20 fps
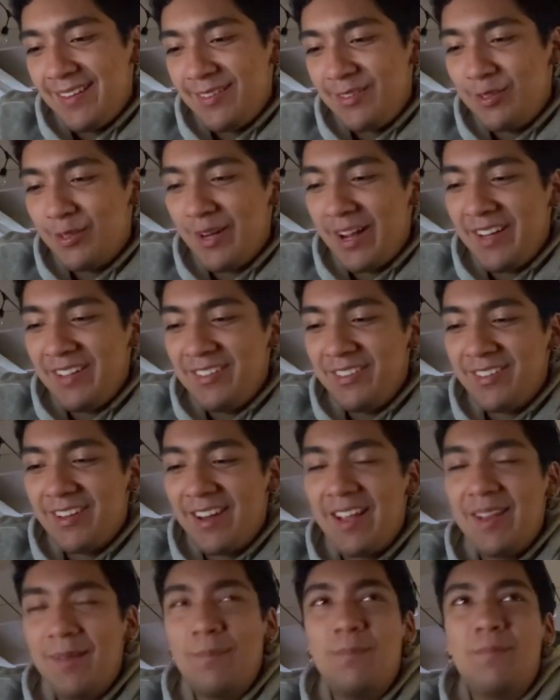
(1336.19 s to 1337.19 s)
should I just
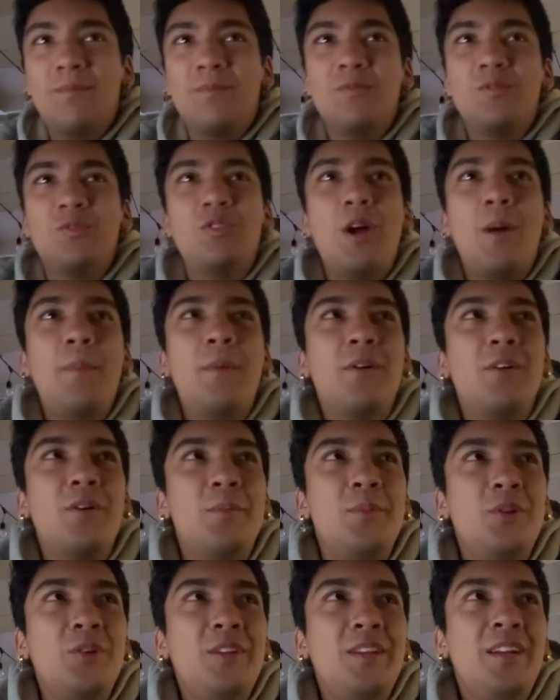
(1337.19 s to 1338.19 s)
like drop a
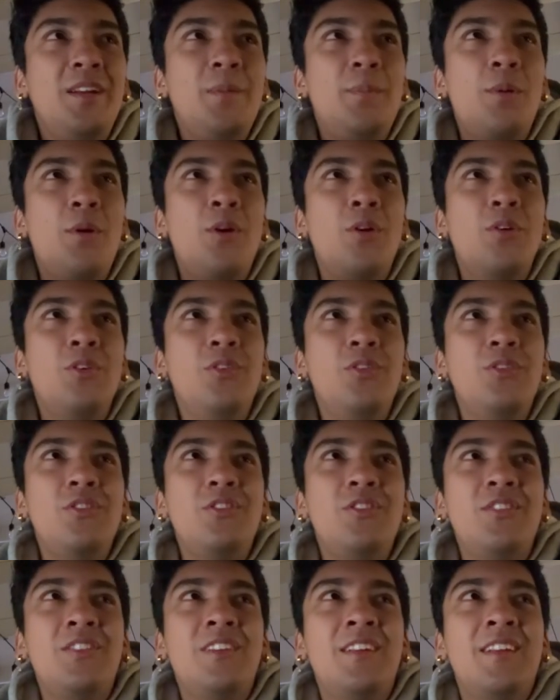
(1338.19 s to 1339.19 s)
community
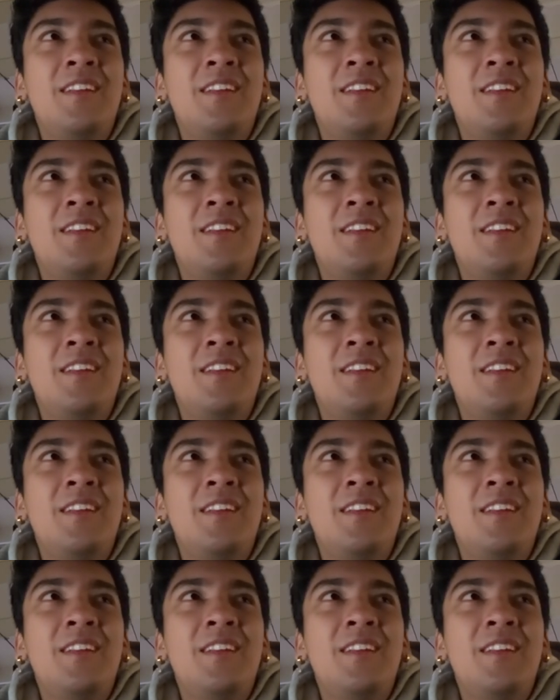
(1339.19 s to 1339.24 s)
post?